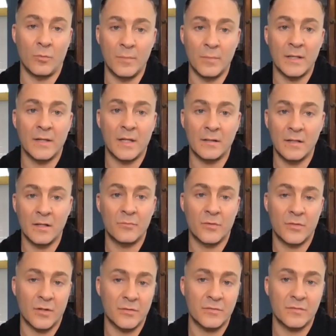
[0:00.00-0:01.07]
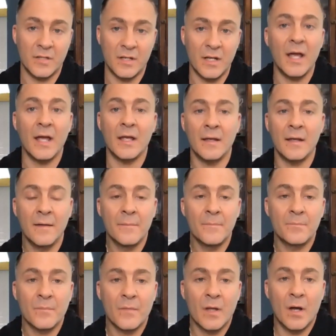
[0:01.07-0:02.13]
me. They live with us today.
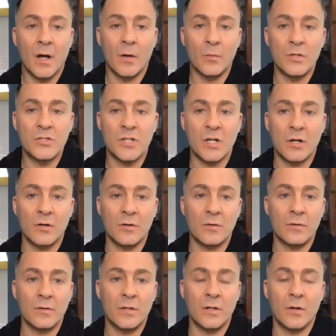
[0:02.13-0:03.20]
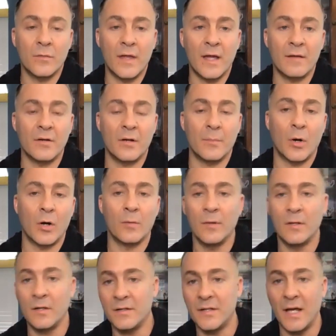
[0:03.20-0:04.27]
We share, they have an
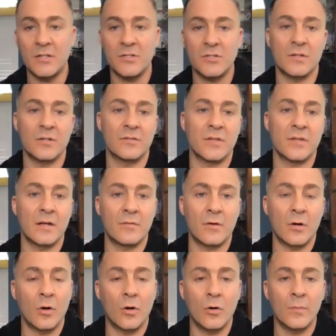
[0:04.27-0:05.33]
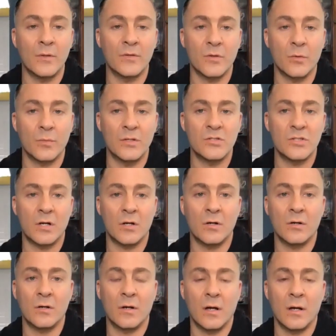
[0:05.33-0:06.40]
apartment attached to the side of our home. And so we
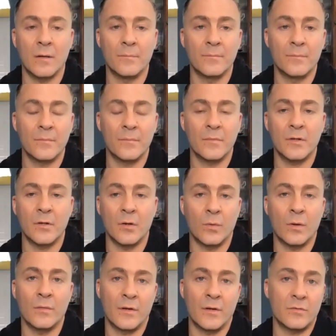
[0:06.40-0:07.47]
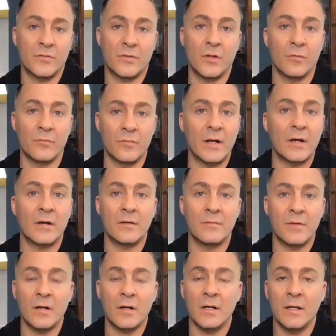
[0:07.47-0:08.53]
share, they're still very,
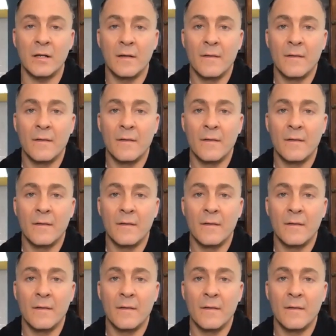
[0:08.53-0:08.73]
very